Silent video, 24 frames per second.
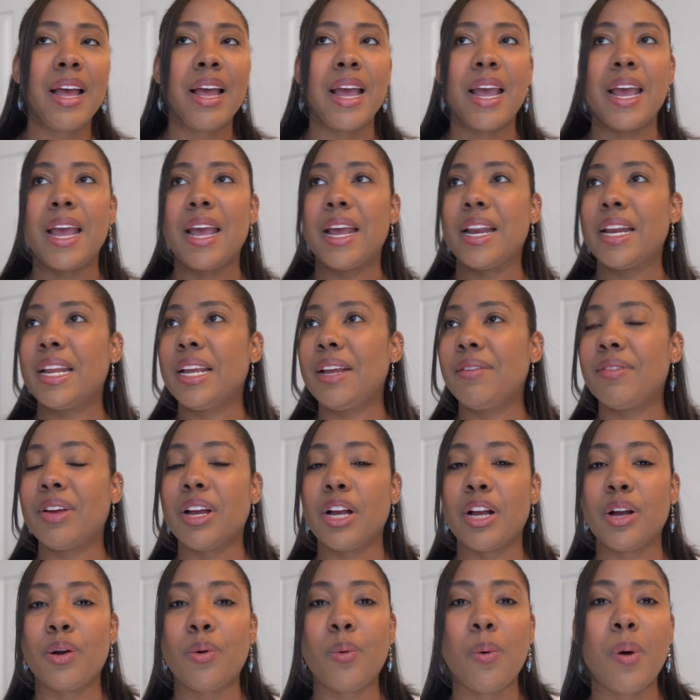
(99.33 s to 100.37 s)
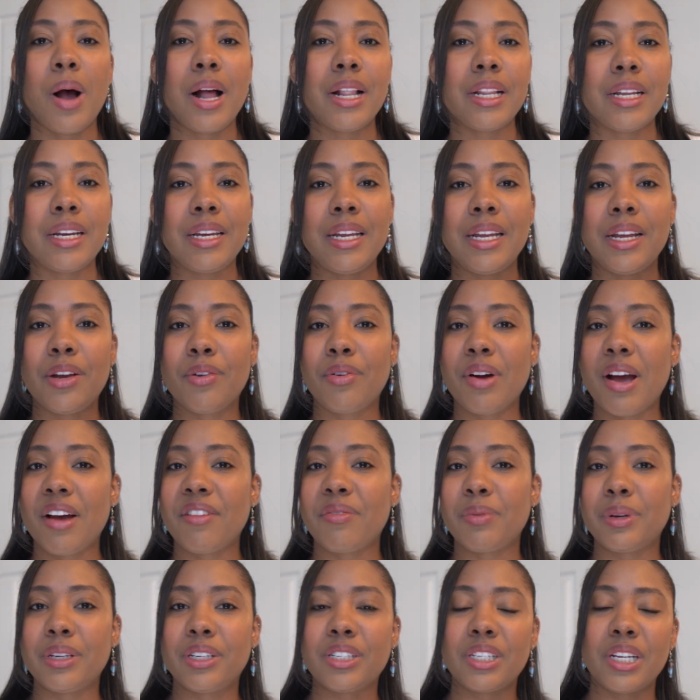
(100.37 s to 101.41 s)
and even quality,
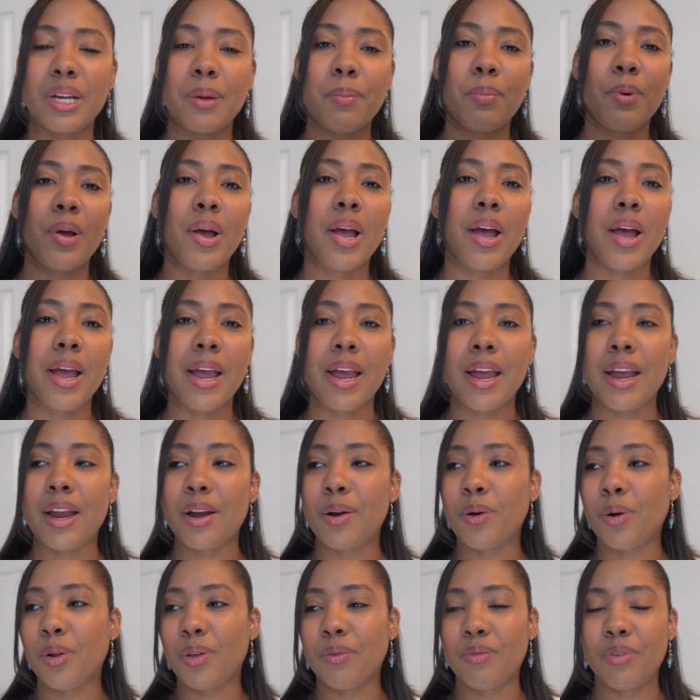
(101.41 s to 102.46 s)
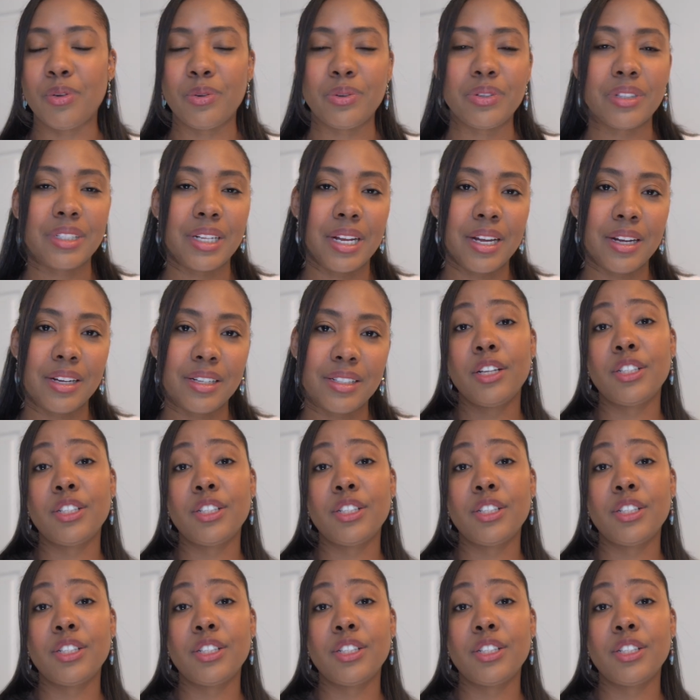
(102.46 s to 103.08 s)
craftsmanship, and all of those things.